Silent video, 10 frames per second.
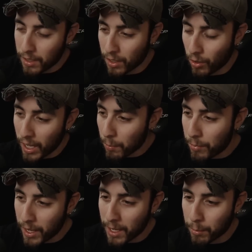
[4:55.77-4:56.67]
help
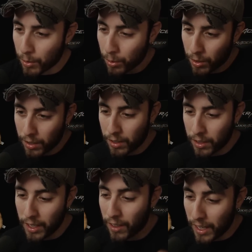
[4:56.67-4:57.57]
them or
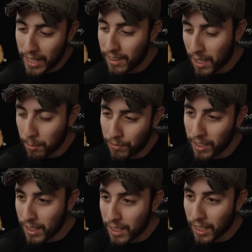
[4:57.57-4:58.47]
aid them if they
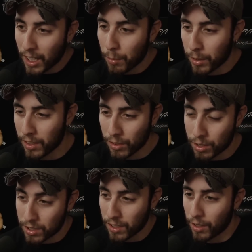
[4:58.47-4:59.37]
need help. And you
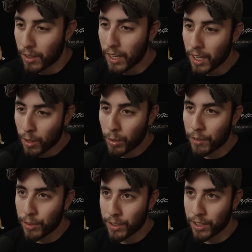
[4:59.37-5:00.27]
just,
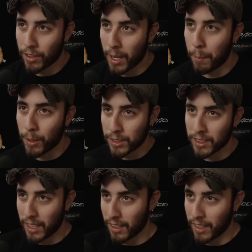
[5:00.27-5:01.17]
whenever you're that person
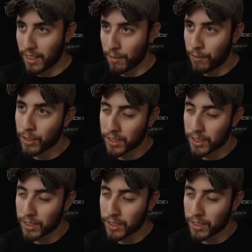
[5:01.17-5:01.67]
that, like, feels like